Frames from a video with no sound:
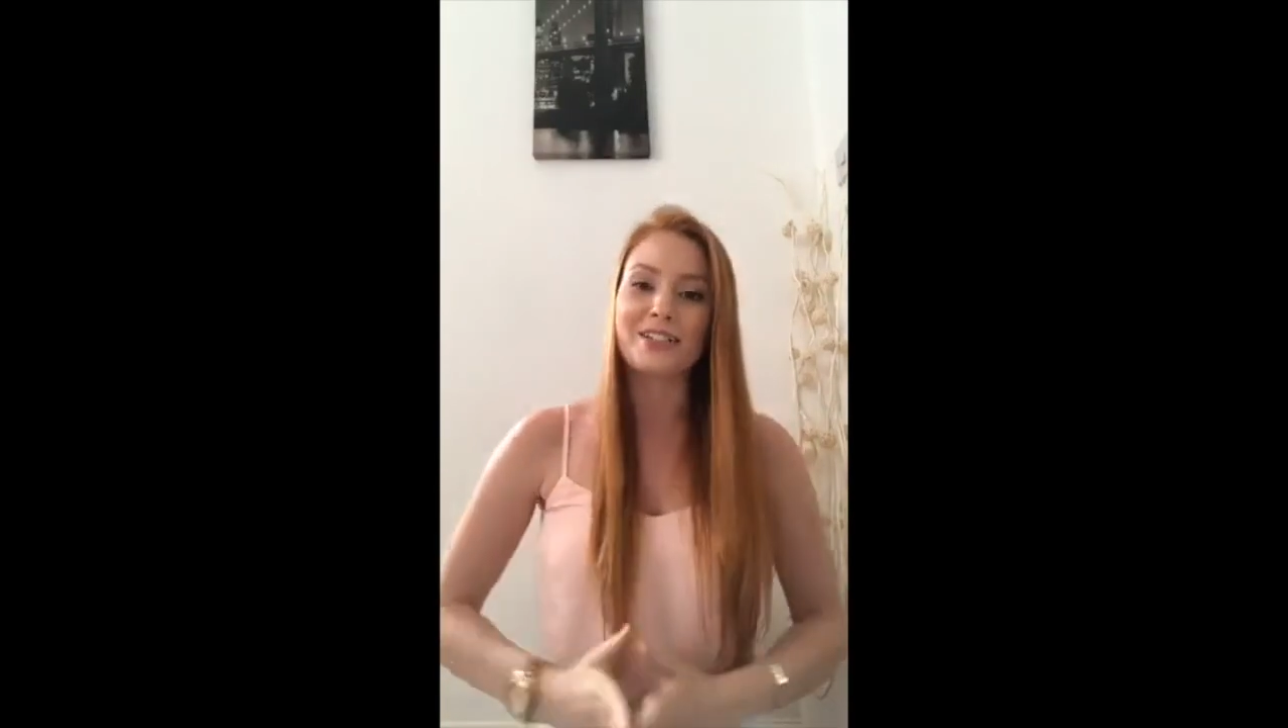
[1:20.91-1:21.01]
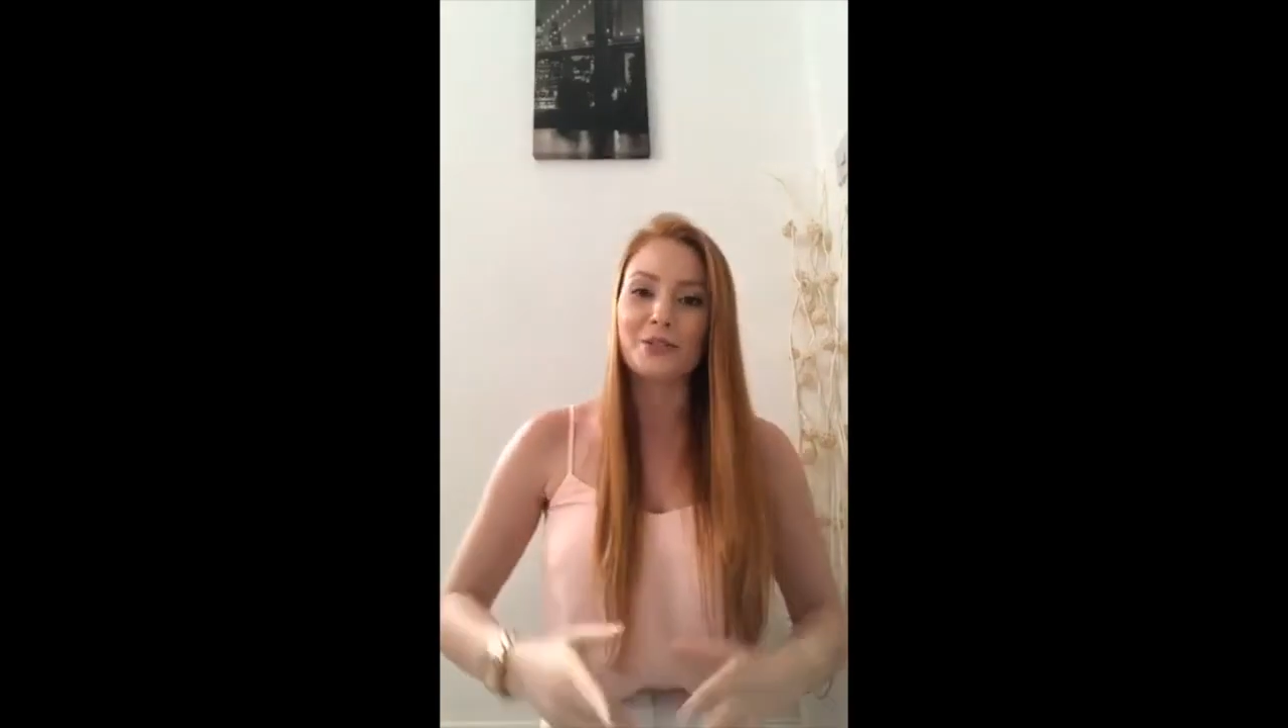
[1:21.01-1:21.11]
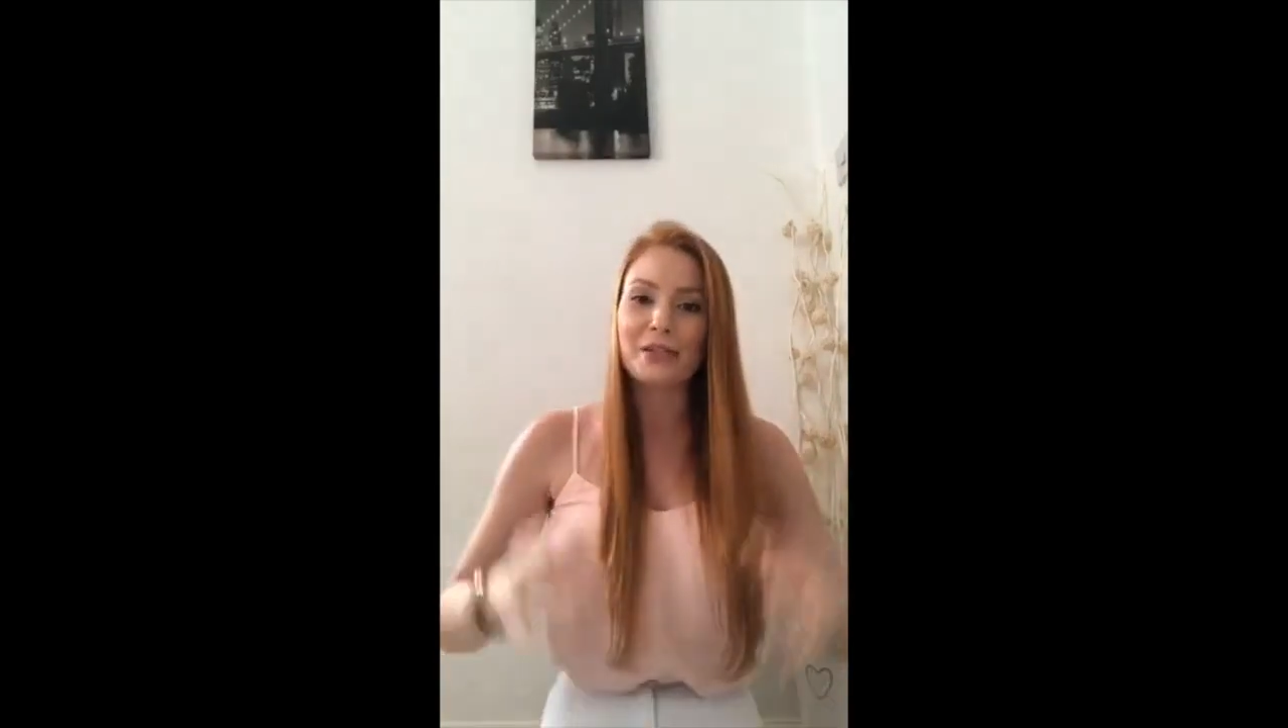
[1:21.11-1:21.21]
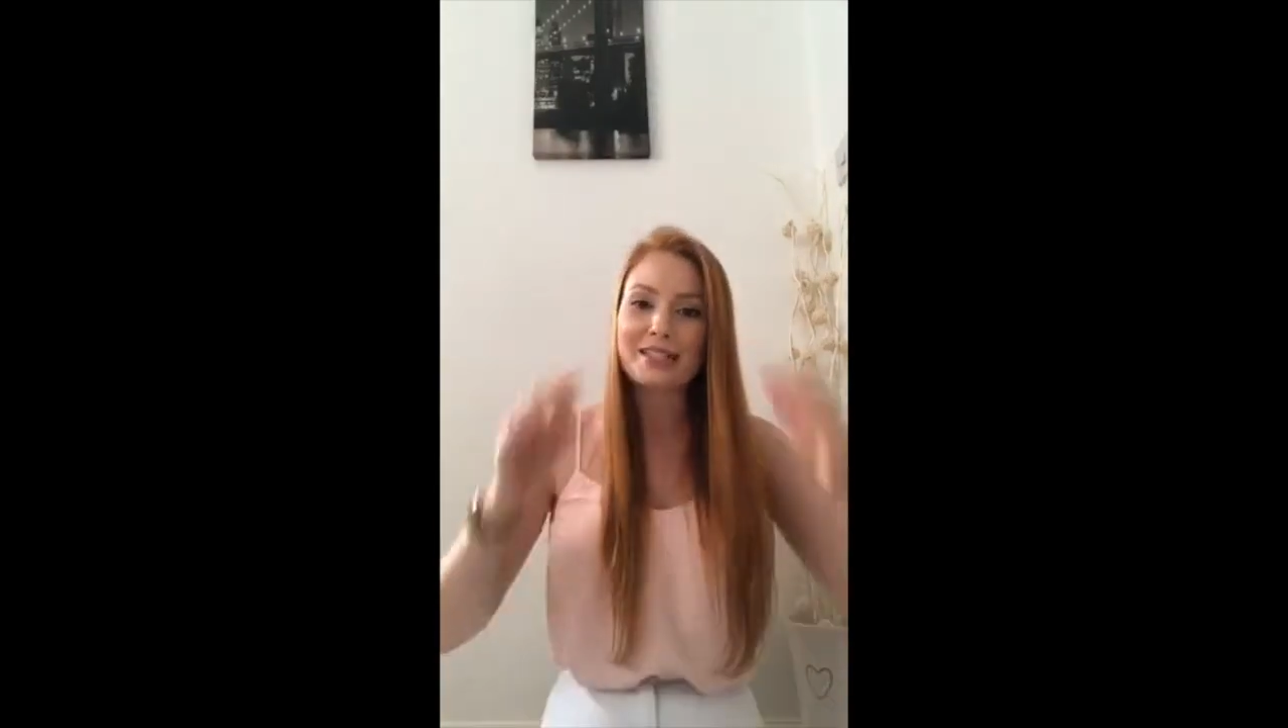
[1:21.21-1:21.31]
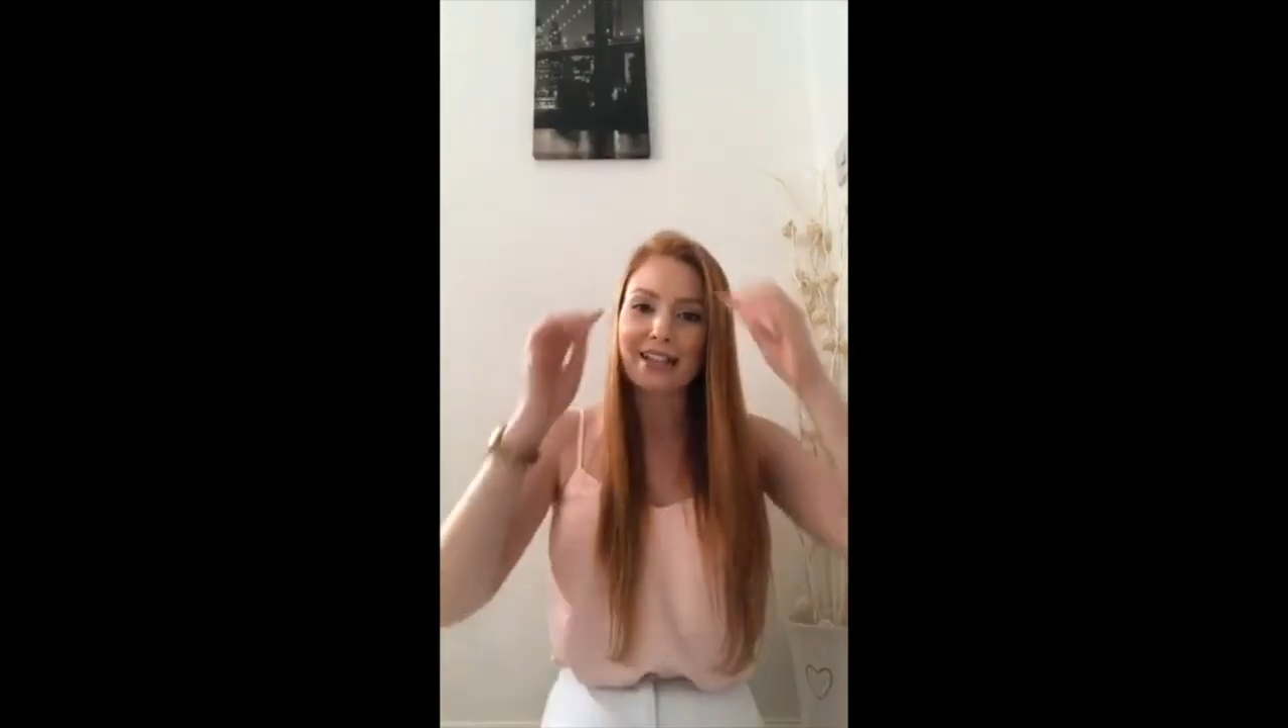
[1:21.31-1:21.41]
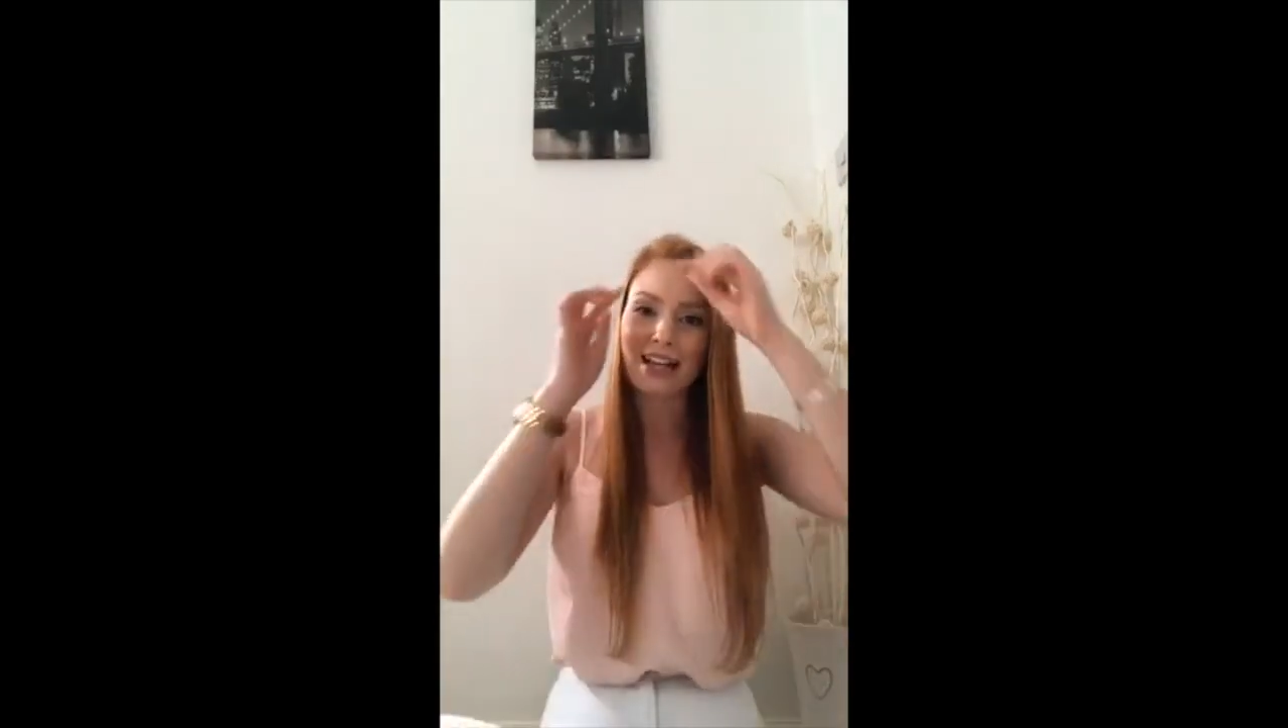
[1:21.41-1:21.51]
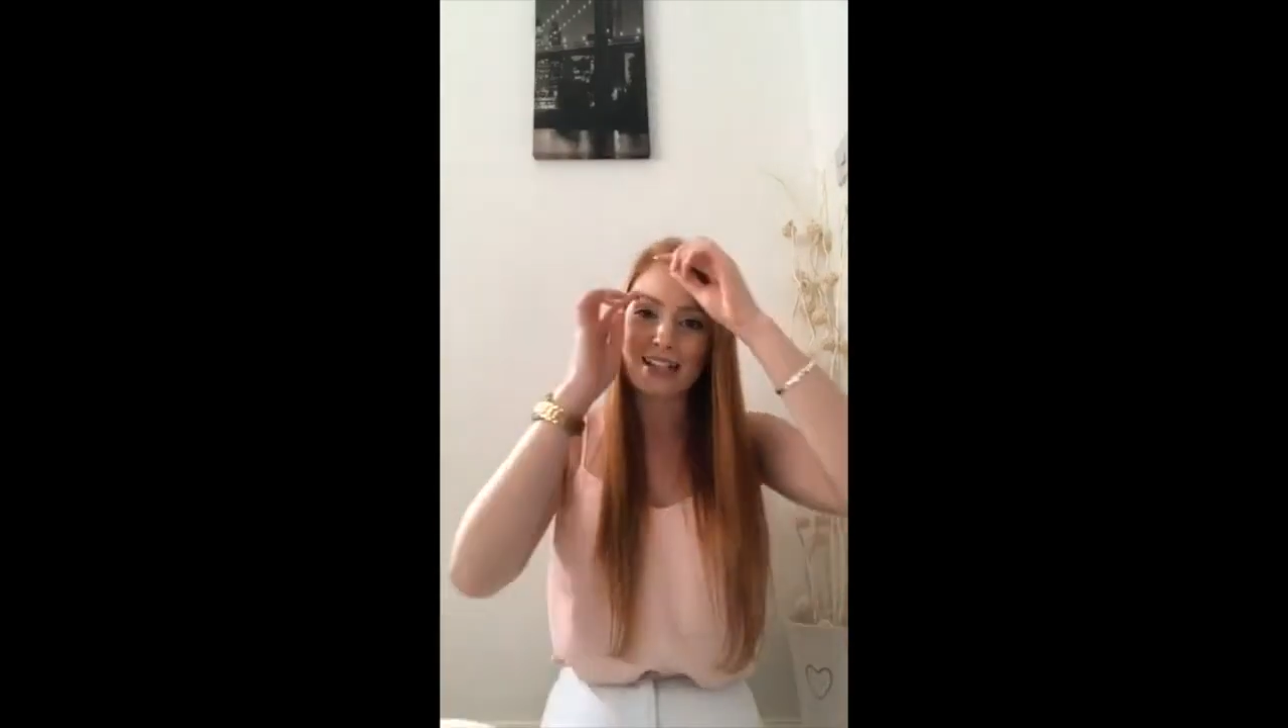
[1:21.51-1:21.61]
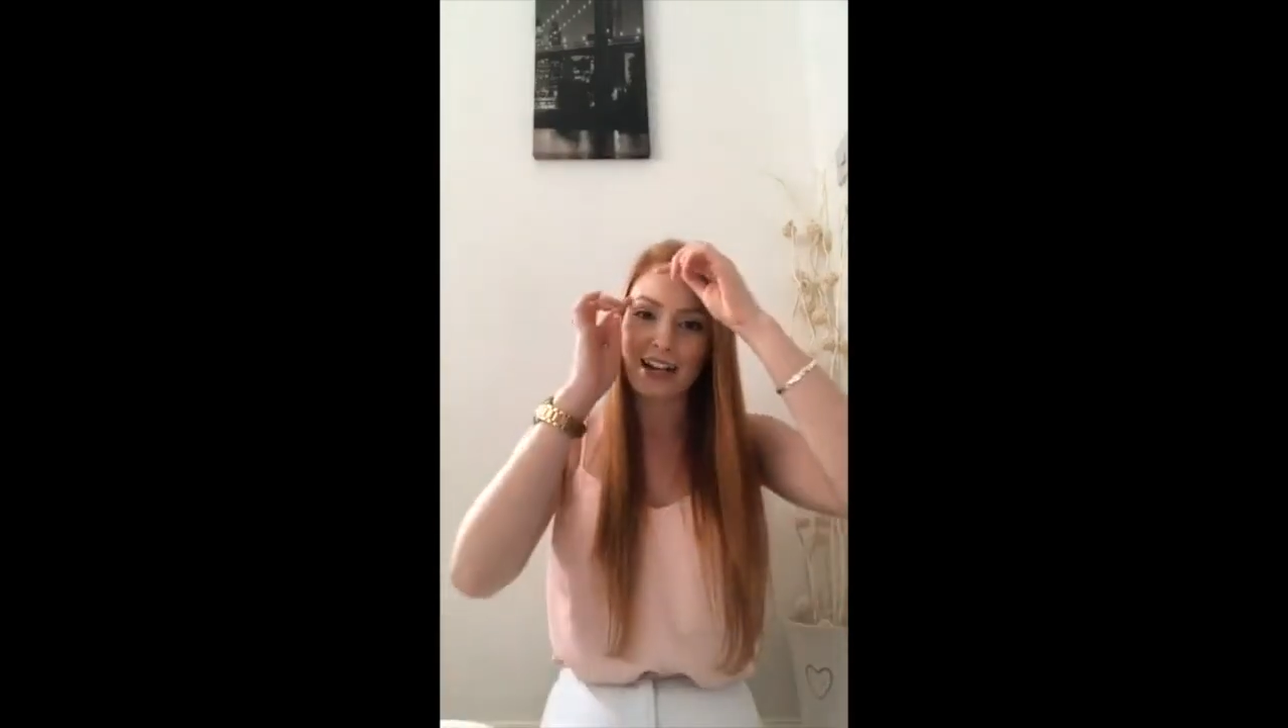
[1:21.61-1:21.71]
do we set